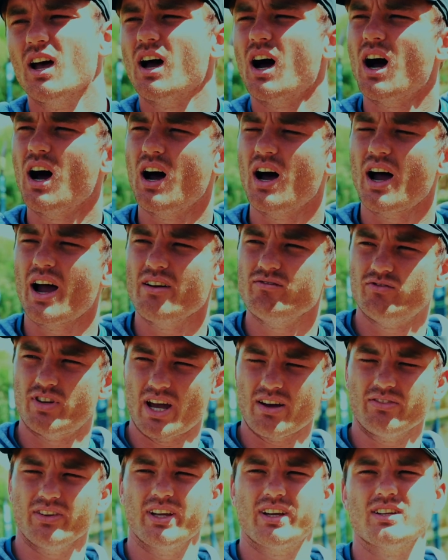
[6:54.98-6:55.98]
I've
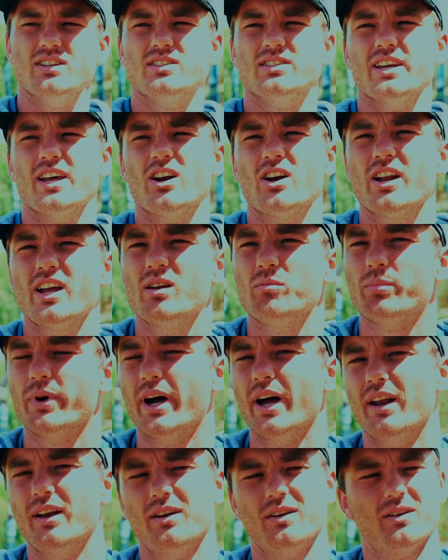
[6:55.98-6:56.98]
definitely considered it,
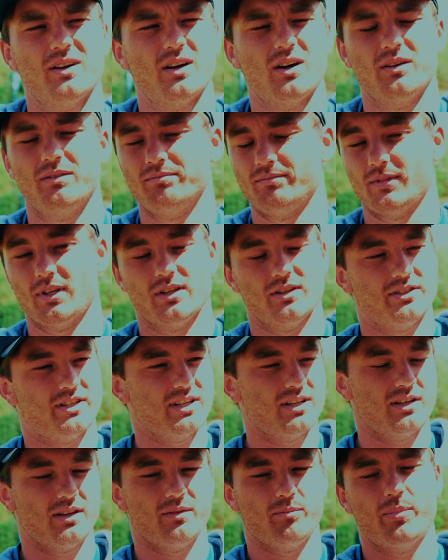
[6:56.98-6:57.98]
but
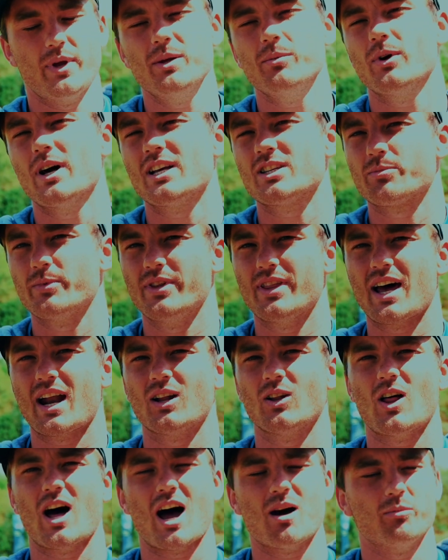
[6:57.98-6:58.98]
people ask me that a
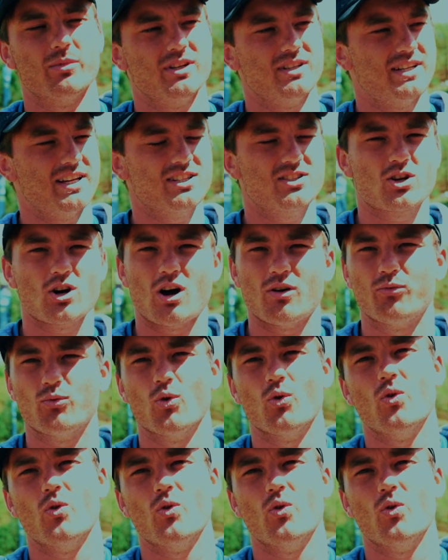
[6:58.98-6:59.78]
lot, but disc golf will